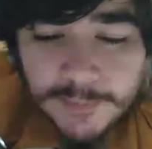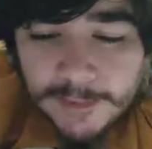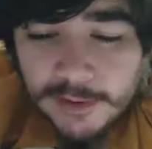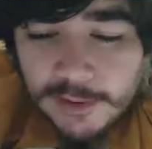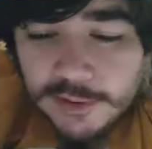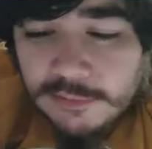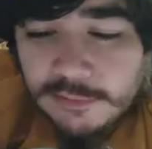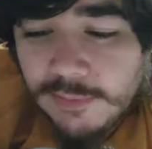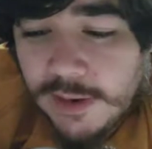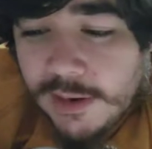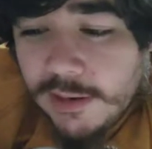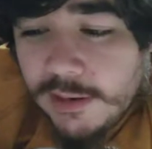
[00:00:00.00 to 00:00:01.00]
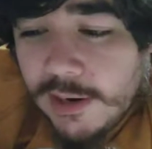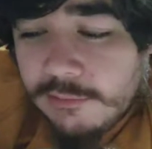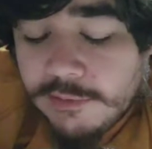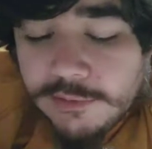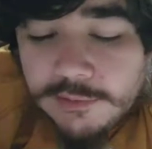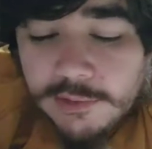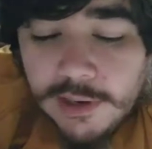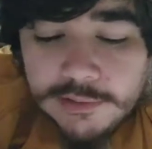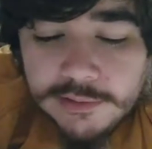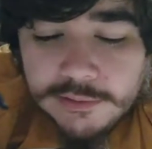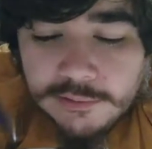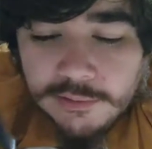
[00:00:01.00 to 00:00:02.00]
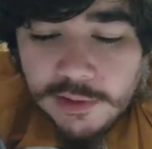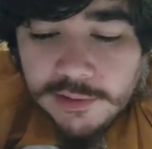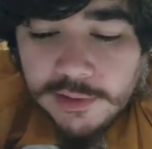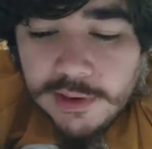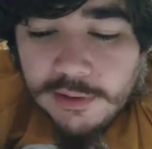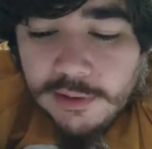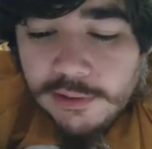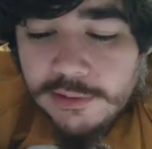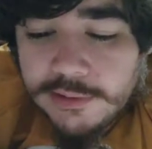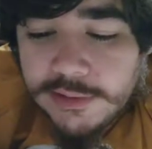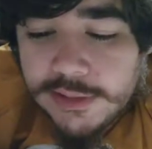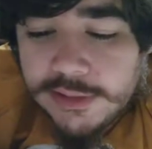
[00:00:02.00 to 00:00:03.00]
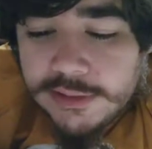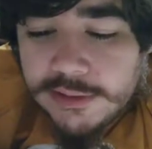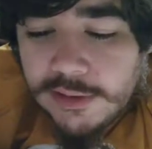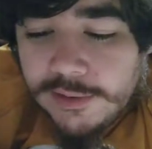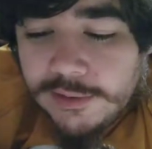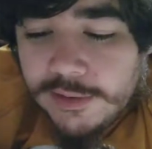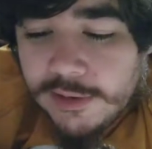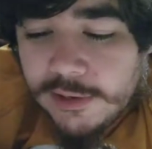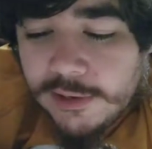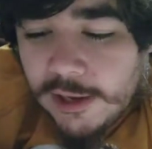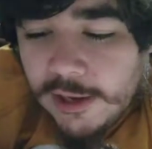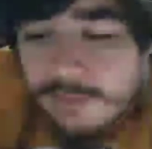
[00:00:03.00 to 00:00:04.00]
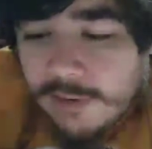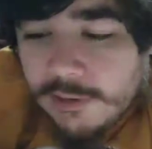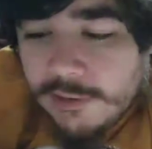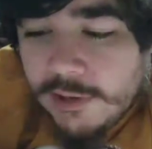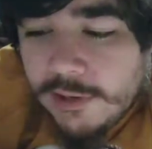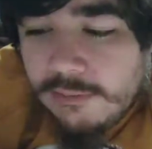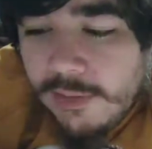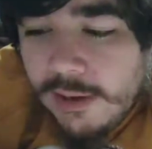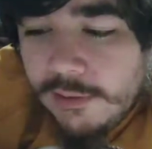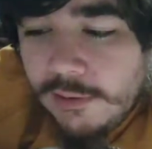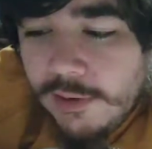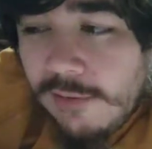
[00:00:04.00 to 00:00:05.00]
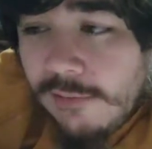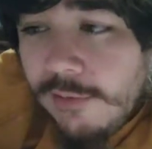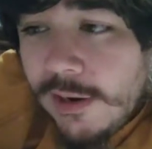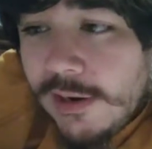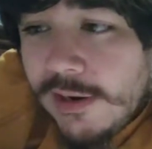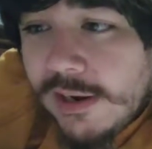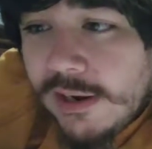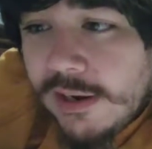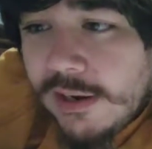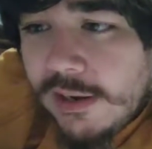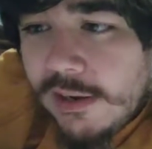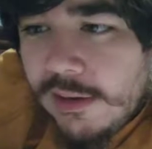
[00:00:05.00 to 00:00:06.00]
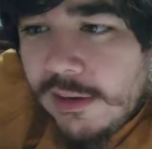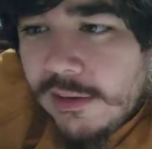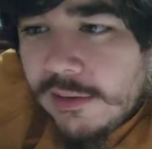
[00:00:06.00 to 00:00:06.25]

Years went by and I would try to draw the characters I saw. They came out looking better every day.